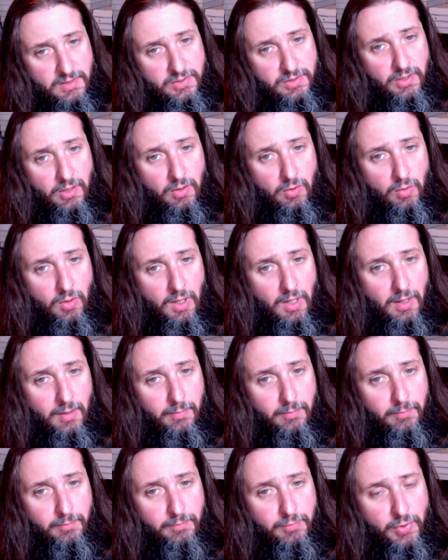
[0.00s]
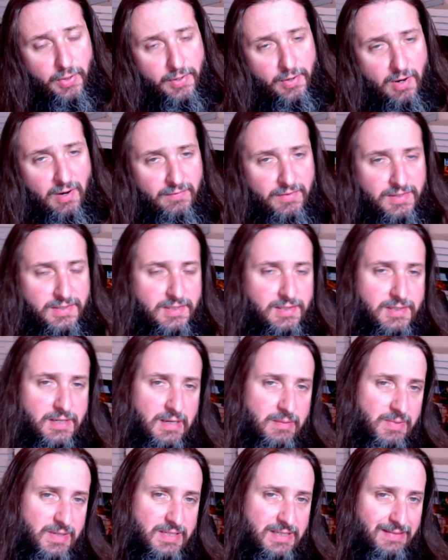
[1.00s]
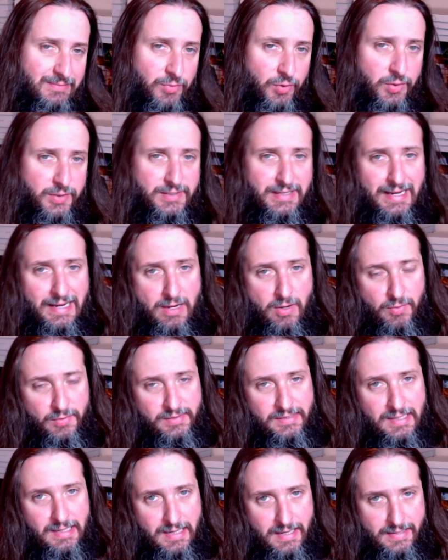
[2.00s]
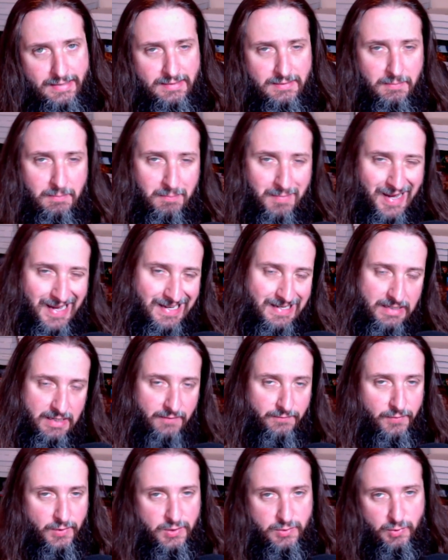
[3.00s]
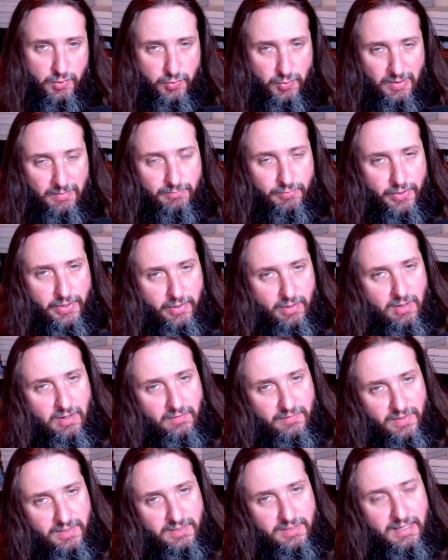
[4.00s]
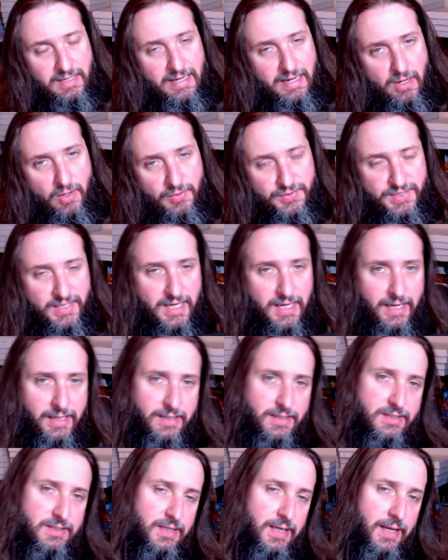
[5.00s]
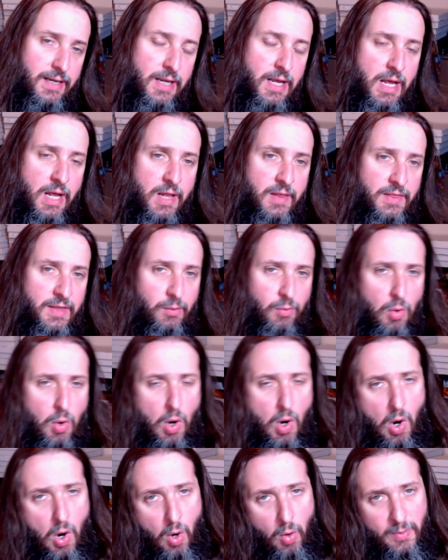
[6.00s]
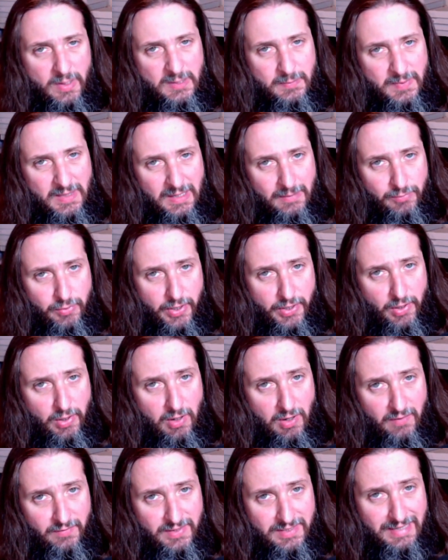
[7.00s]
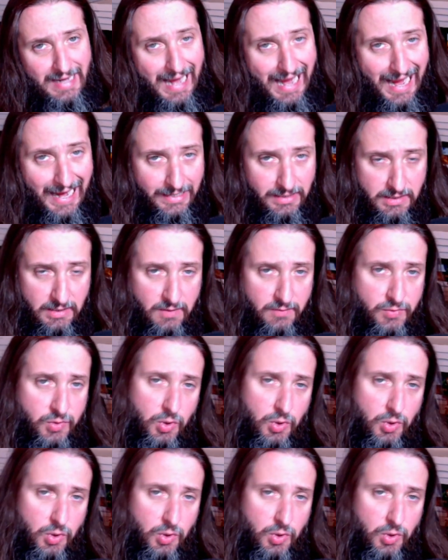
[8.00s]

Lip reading: So Blood Harvest is going to be similar to Helltide. The main difference between Blood Harvest and Helltide is that there will always be a Blood Harvest active.